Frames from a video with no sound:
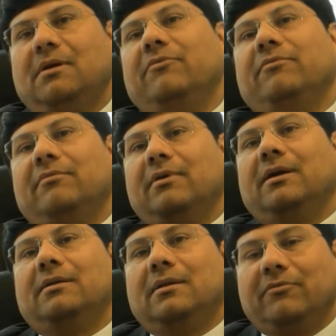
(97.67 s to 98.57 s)

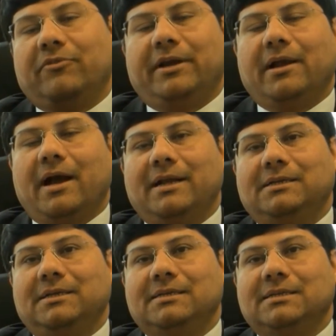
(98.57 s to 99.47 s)
a very high
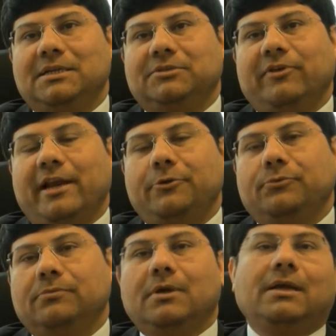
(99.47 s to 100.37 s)
TSH value.
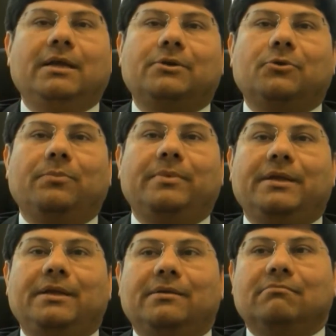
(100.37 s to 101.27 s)
It could be